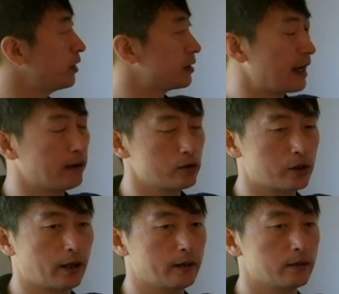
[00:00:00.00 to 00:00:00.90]
the
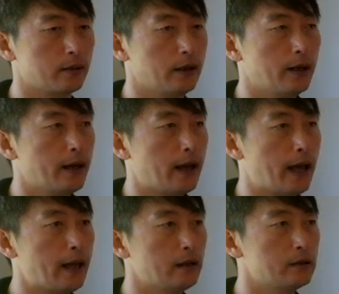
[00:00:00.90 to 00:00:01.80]
downside.
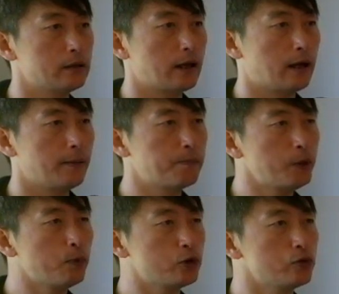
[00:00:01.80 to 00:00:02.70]
And
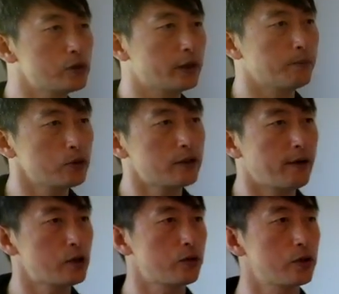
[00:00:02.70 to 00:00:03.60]
most
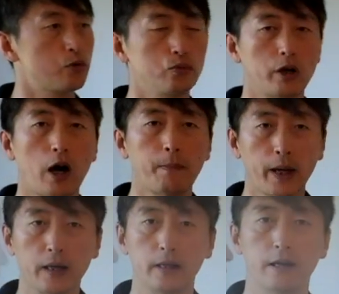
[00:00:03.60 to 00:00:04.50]
investors do not
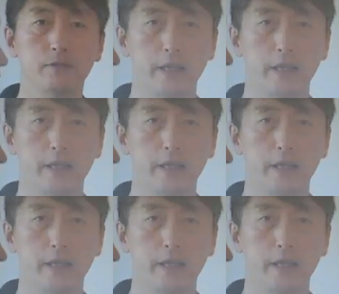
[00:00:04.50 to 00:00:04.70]
pay enough